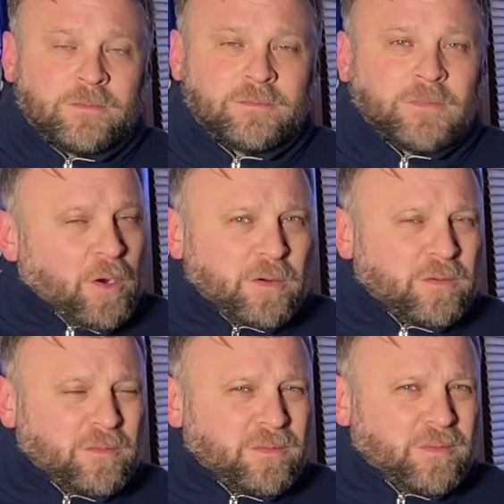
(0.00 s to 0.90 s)
Or,
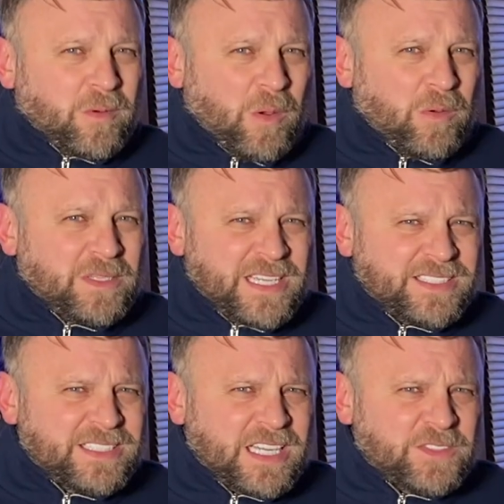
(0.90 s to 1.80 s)
well, is that
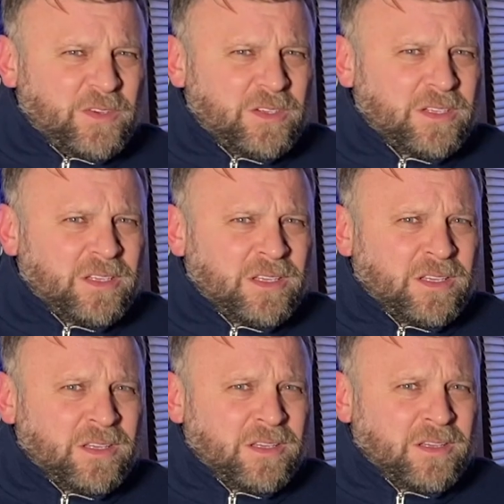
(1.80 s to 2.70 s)
successful?
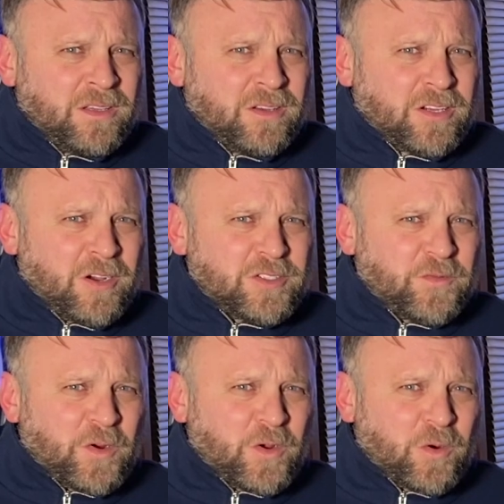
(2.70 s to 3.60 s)
You're coaching
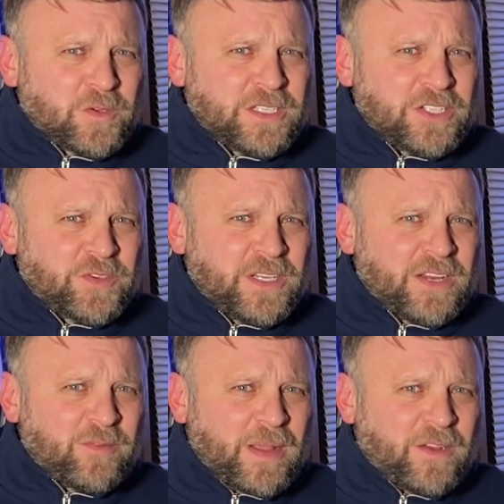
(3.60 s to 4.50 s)
for a quarter century and
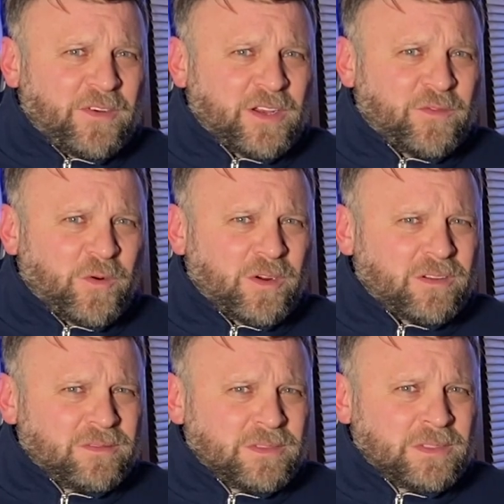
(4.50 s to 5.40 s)
never make a Final Four?
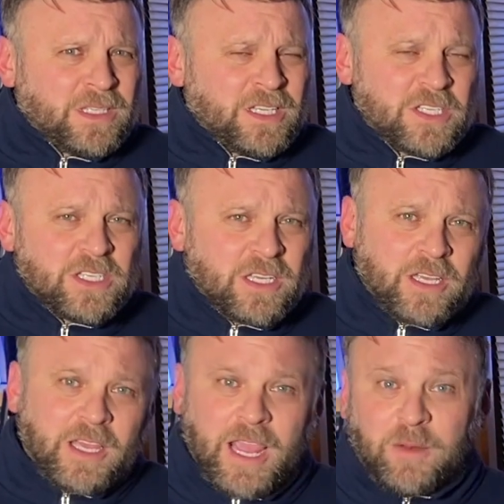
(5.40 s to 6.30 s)

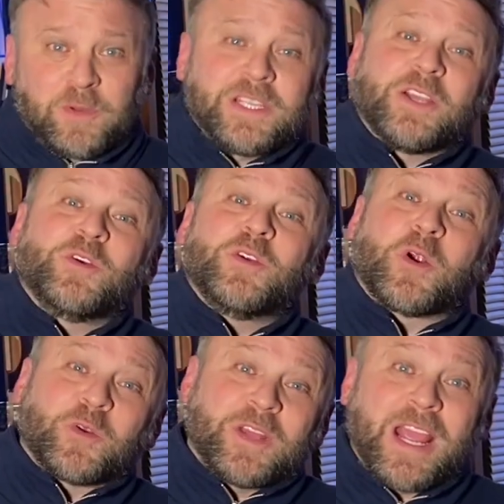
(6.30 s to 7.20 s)
And we'll tell you who
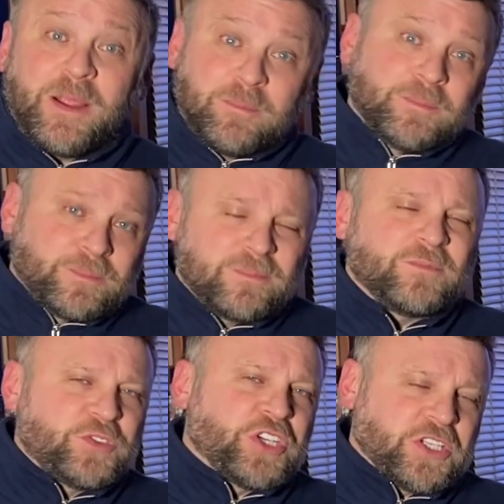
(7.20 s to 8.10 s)
Notre Dame
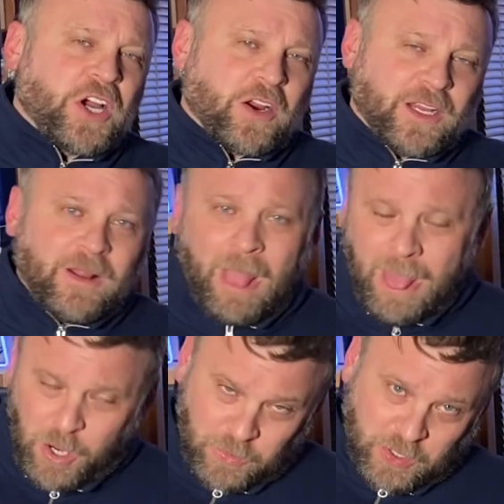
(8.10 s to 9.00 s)
should target.
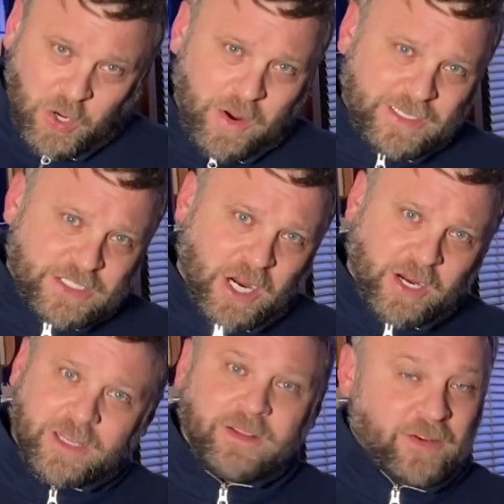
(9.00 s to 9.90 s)
Who they're going to
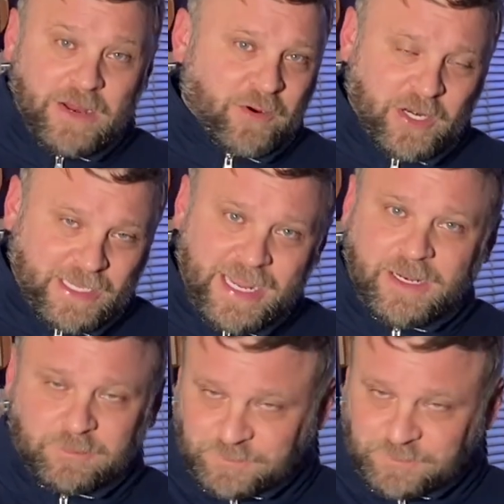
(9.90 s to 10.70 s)
target. They're never going to get them.